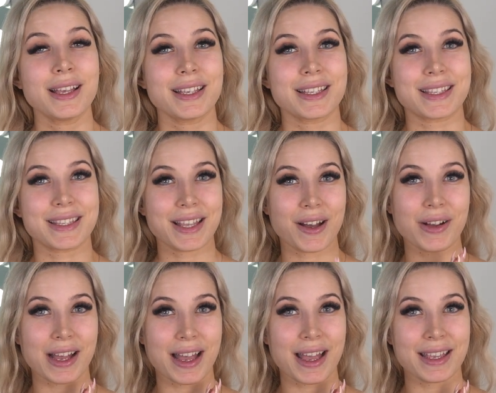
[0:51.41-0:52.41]
So
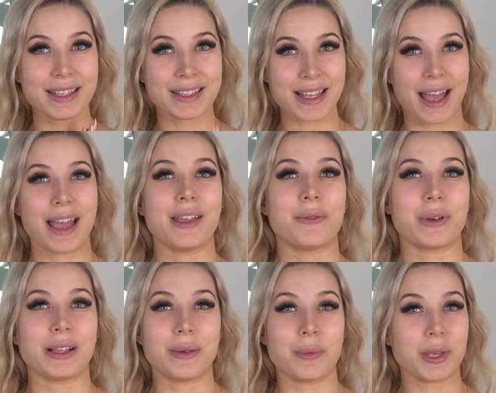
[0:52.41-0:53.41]
guys, I
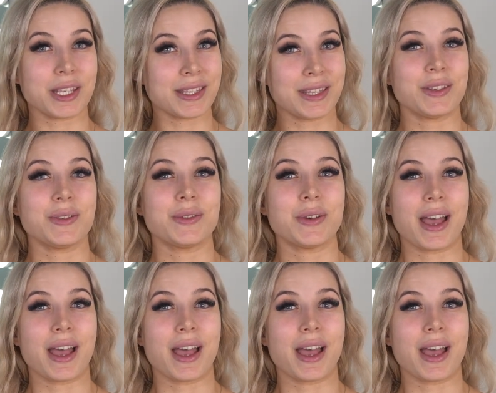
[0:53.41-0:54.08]
really missed you